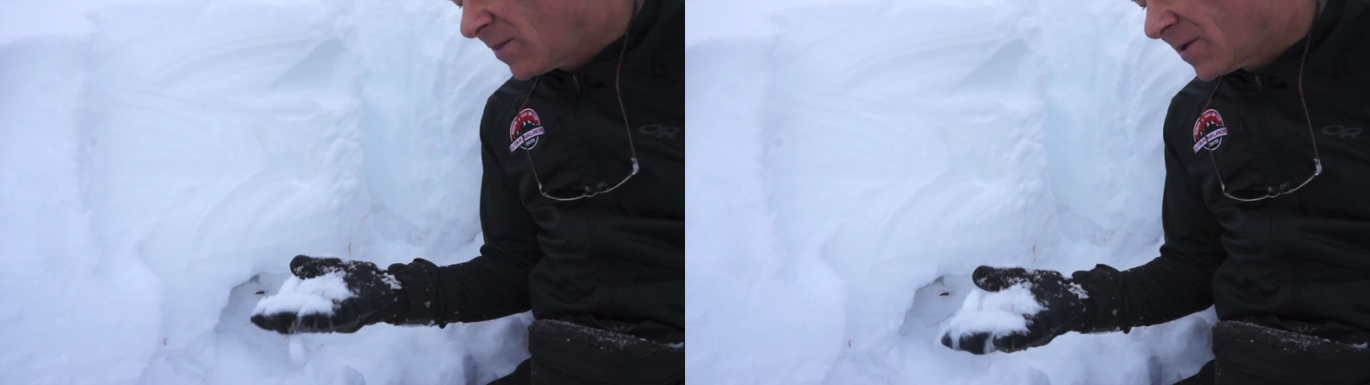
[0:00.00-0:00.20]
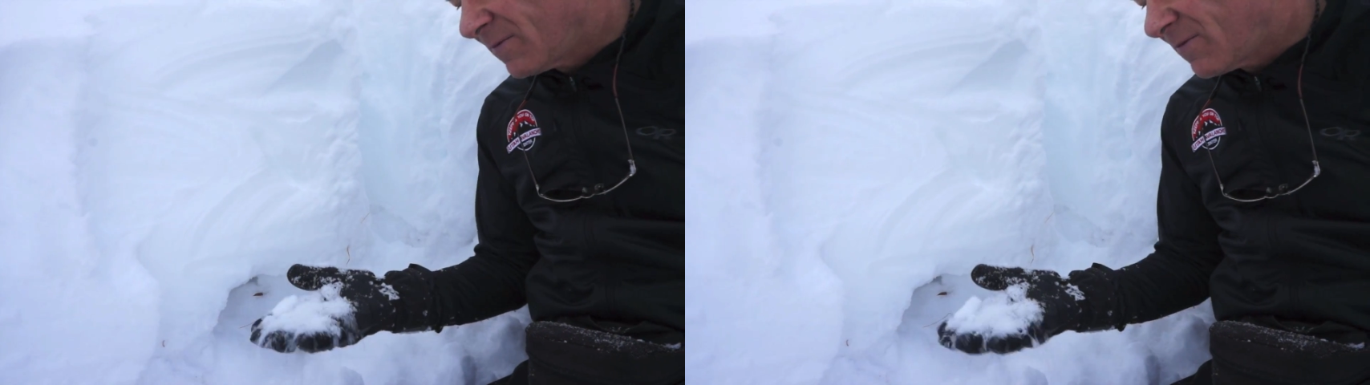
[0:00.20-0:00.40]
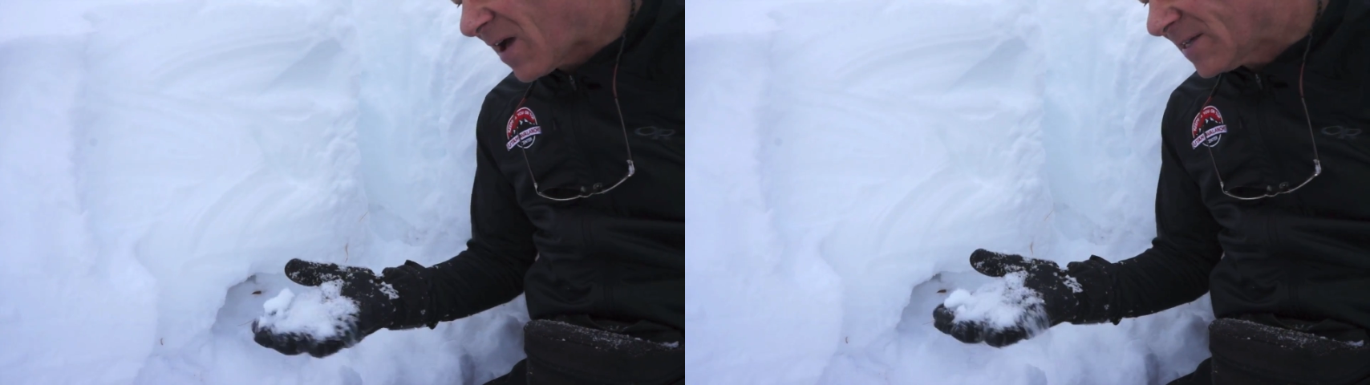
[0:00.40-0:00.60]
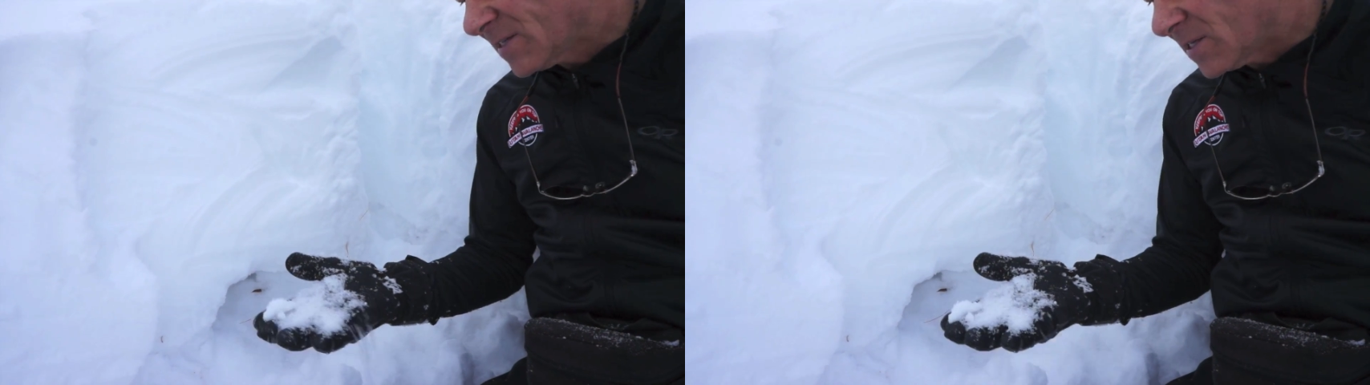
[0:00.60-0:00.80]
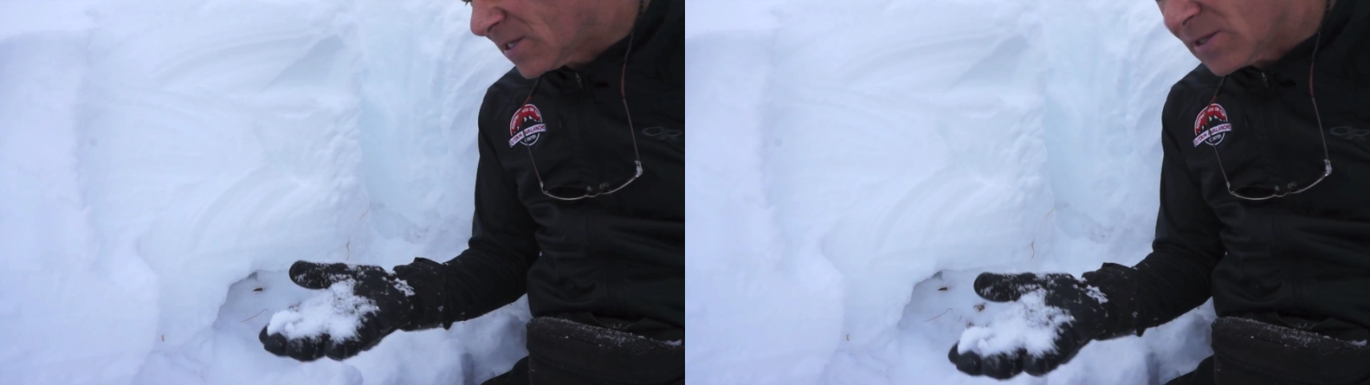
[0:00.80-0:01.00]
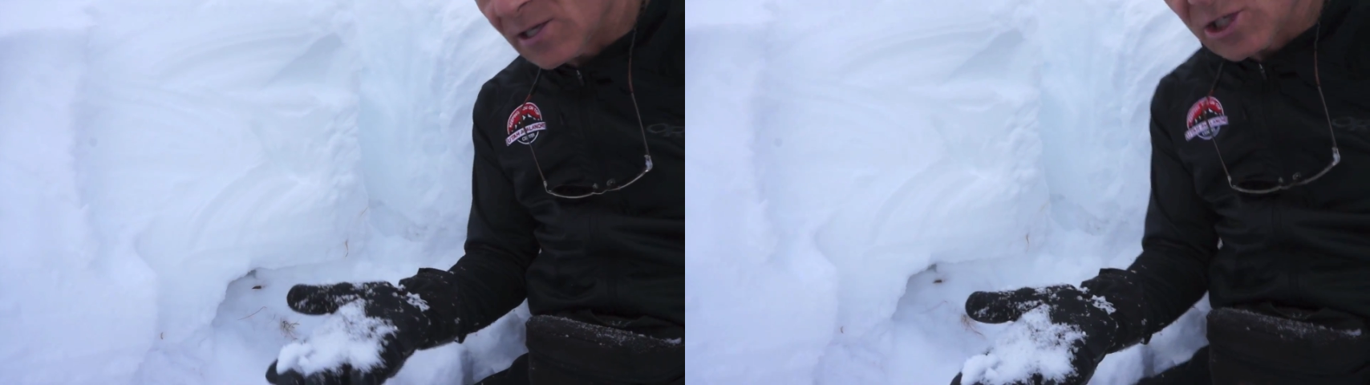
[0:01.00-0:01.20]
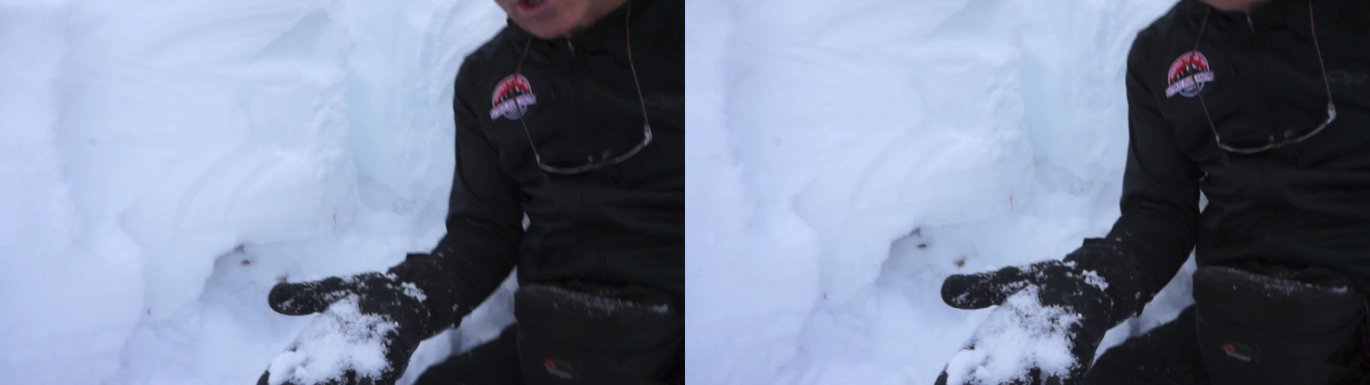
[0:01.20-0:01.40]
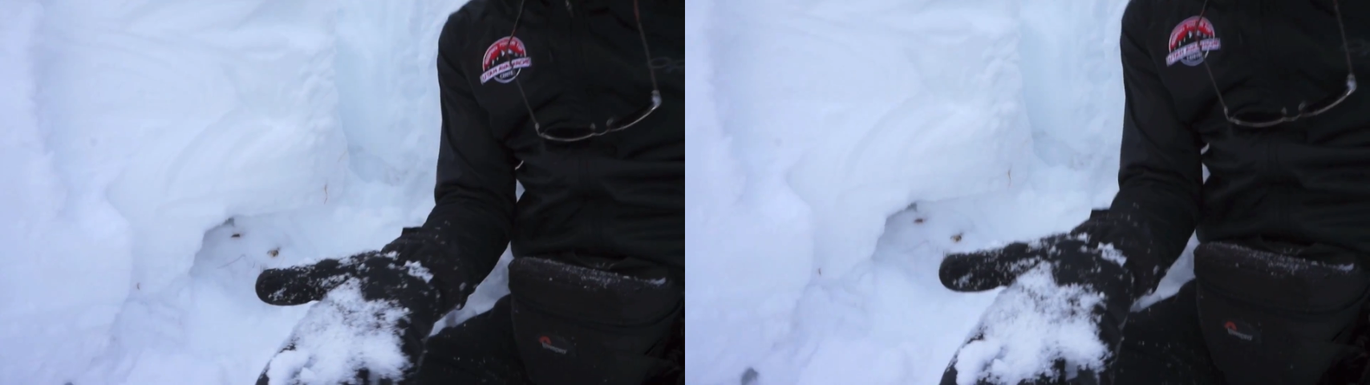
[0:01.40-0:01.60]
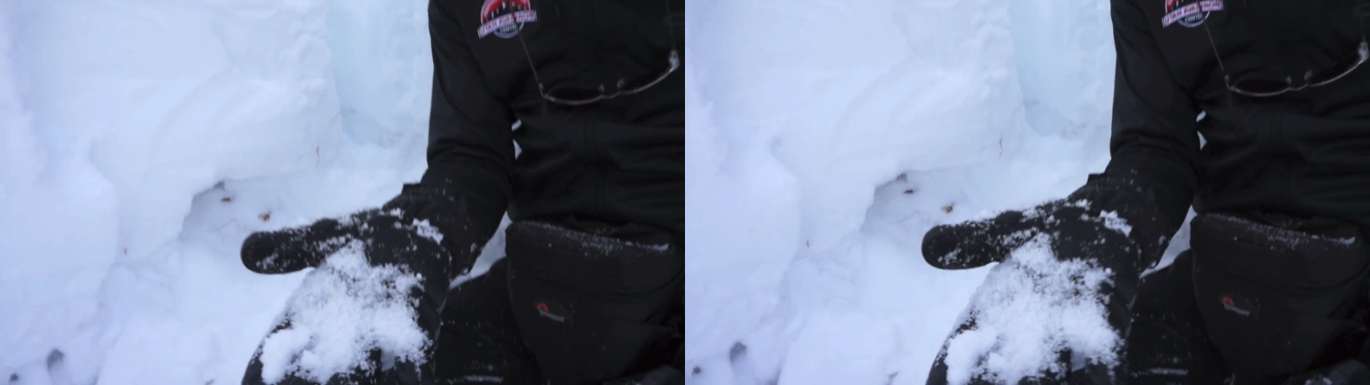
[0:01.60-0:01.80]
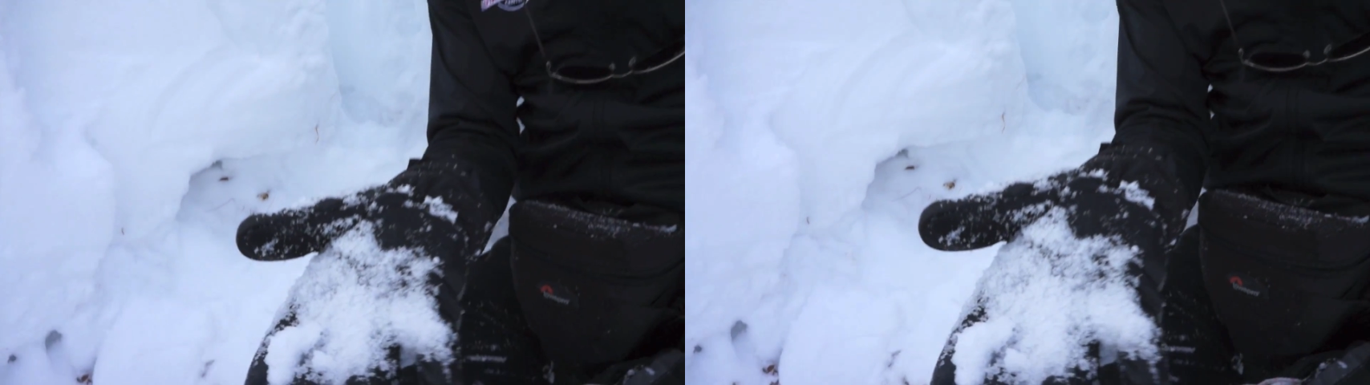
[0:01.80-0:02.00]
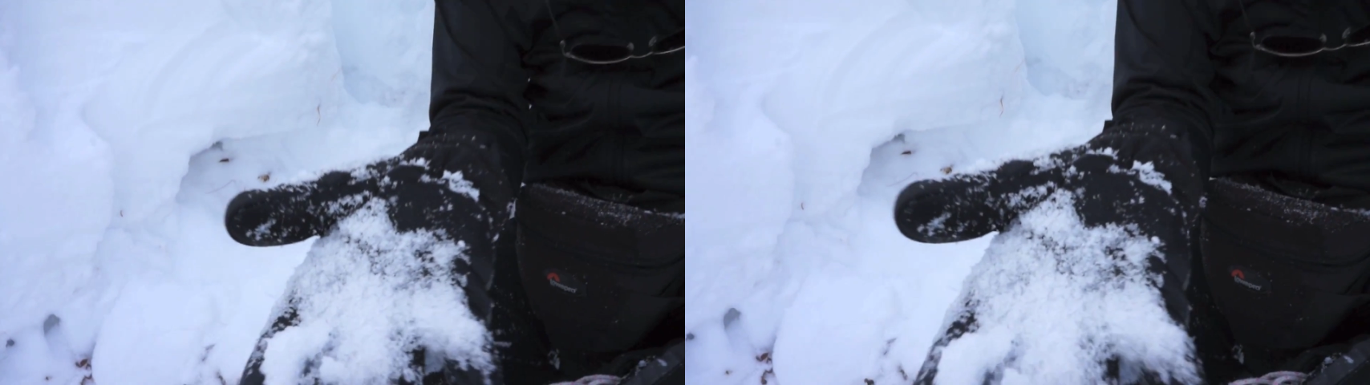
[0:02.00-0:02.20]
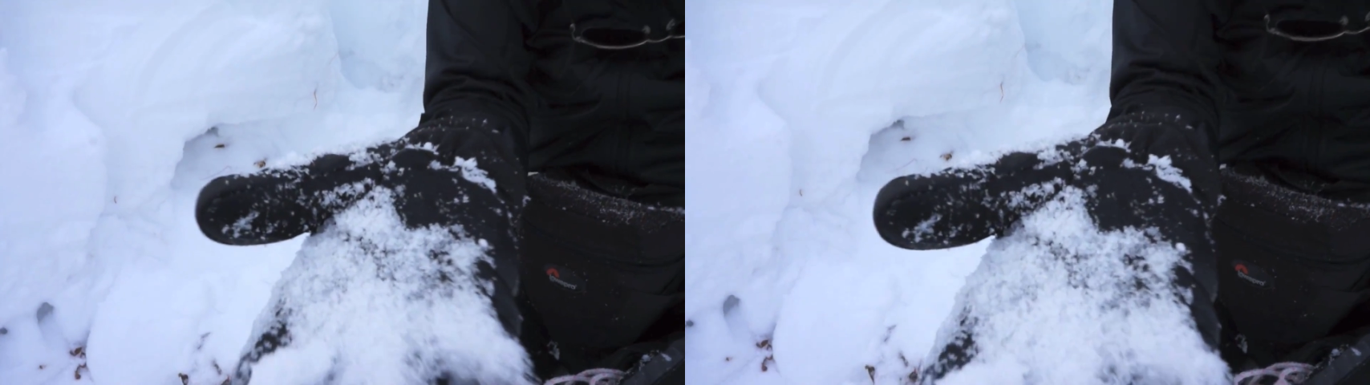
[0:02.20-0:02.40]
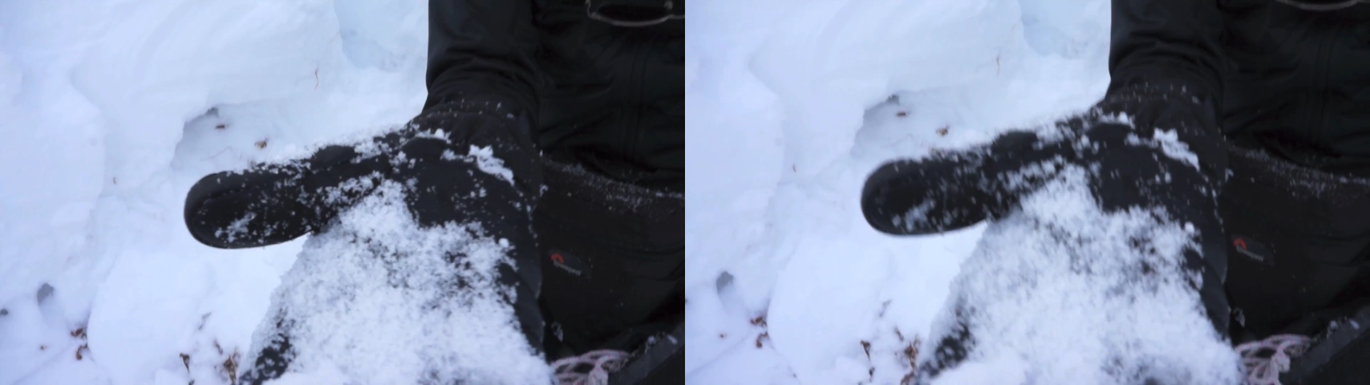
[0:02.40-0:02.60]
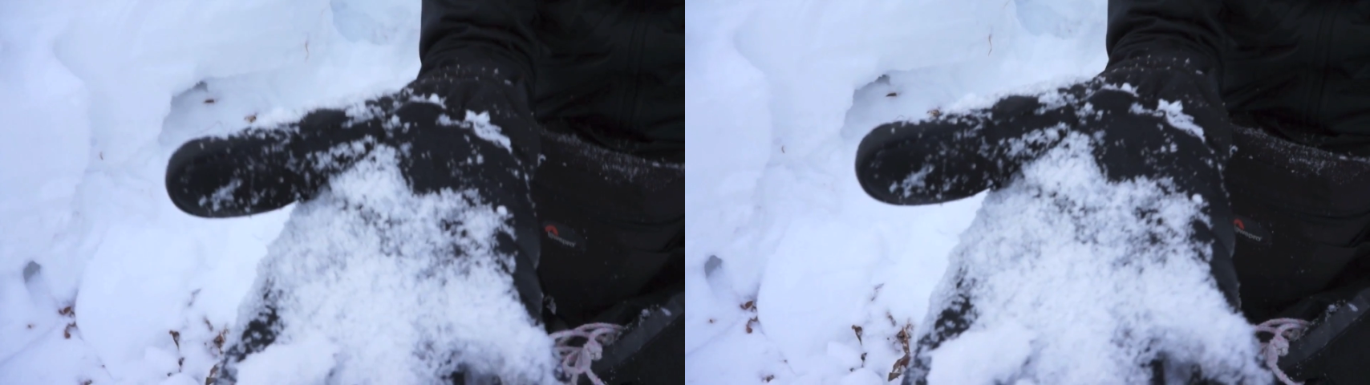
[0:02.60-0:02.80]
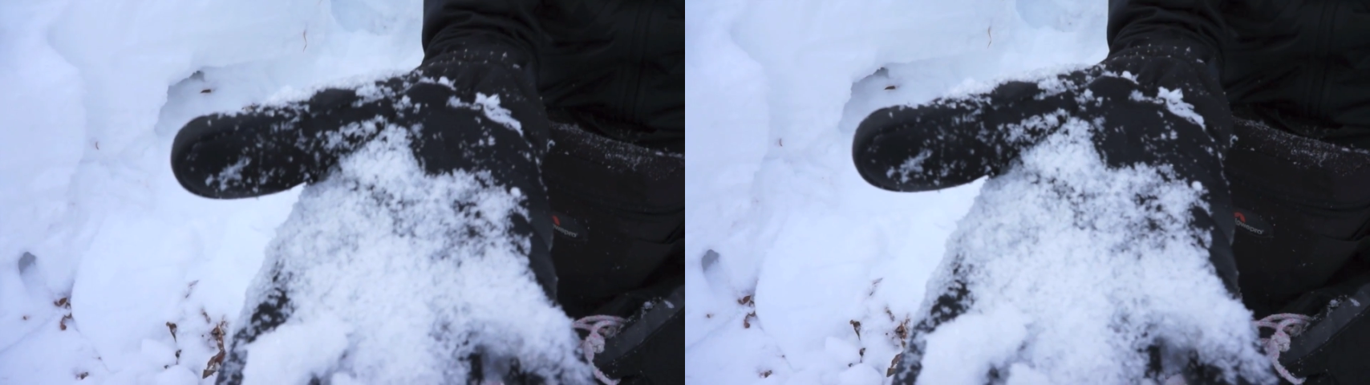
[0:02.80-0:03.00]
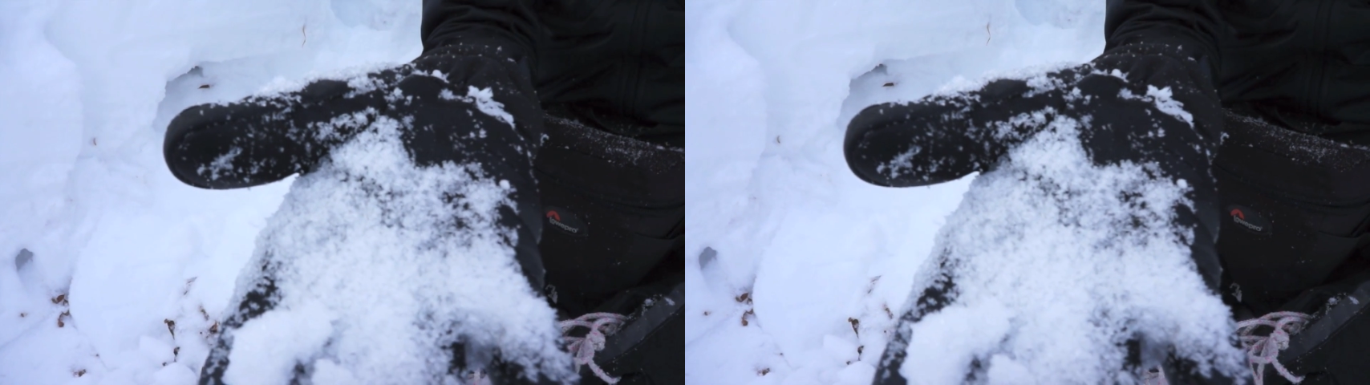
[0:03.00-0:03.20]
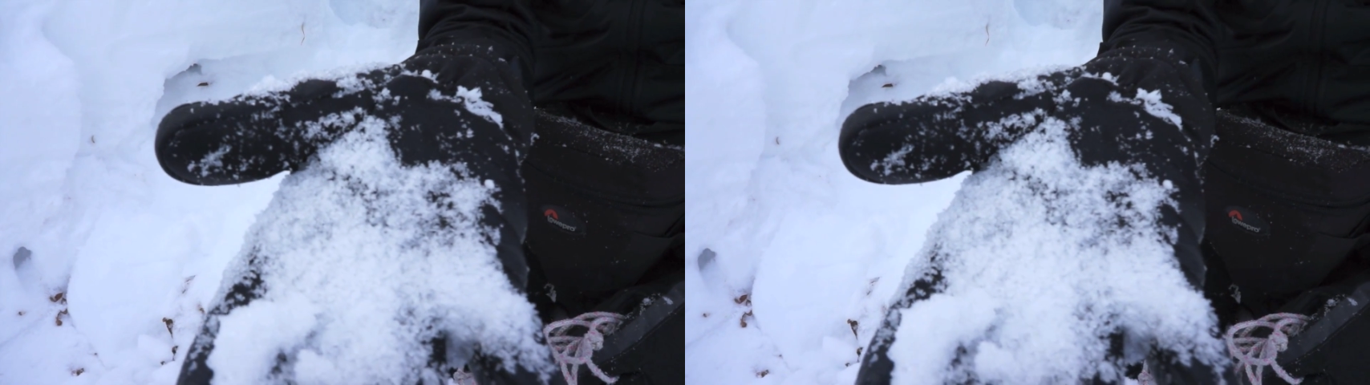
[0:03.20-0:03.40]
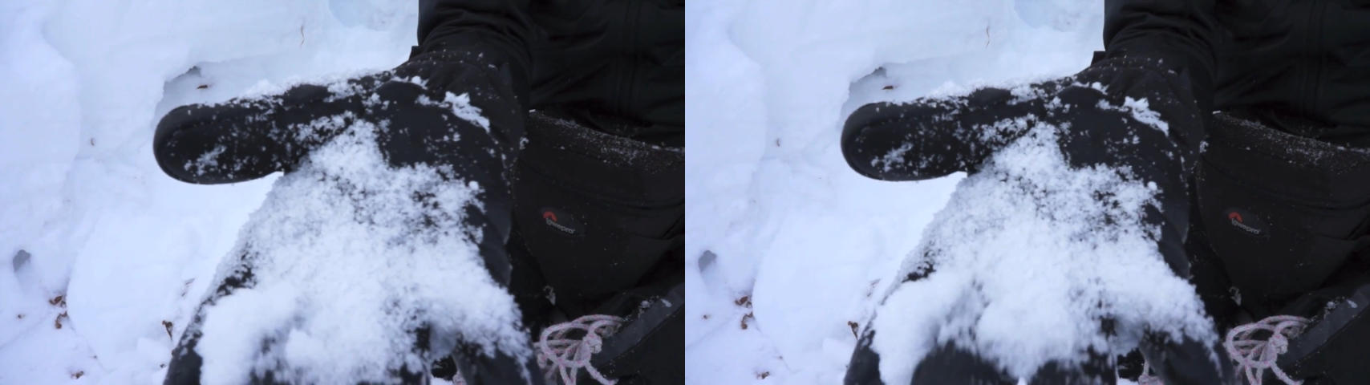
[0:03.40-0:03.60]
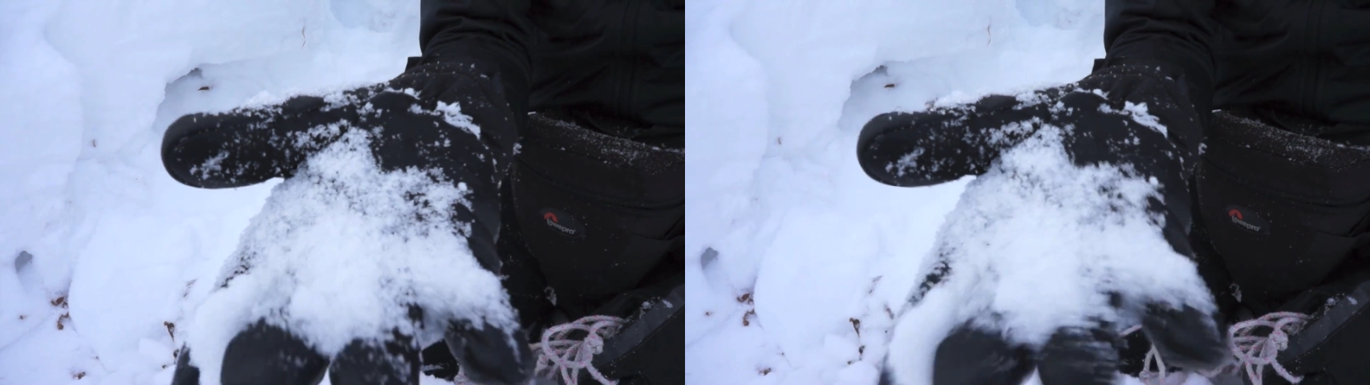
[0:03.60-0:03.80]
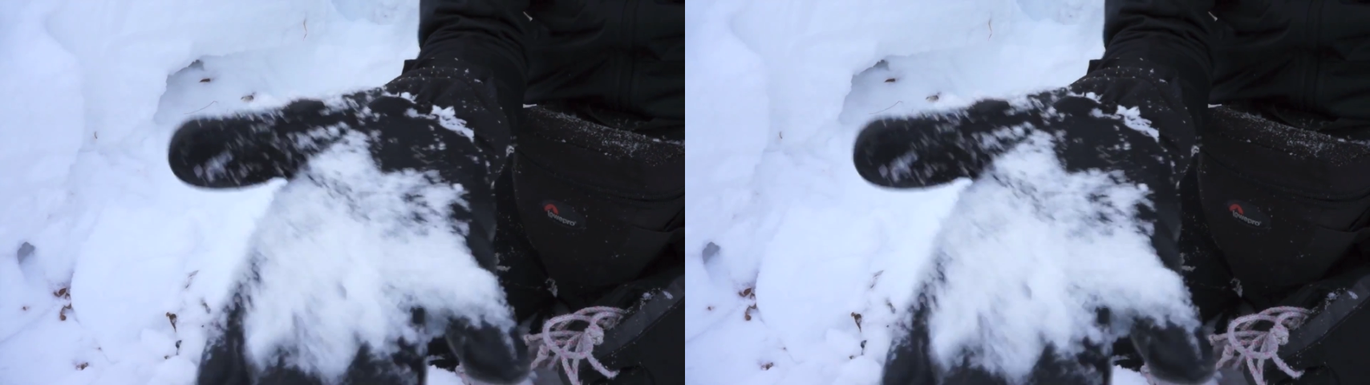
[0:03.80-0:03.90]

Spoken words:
No face is visible, so there are no lips to read.